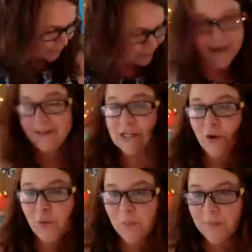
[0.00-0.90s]

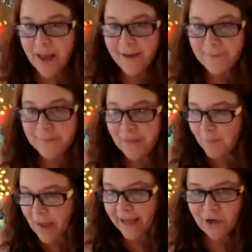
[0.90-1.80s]
So
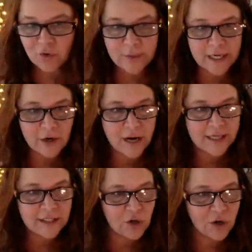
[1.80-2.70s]
my career, I
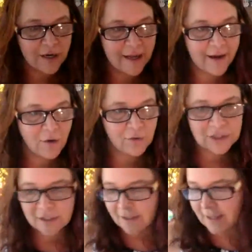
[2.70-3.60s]
started out,
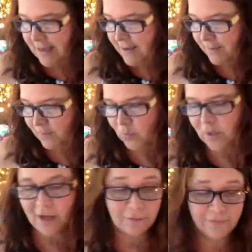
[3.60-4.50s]

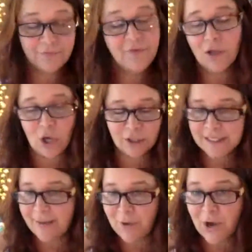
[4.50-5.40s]
well, a long time
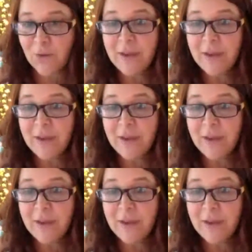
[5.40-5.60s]
ago.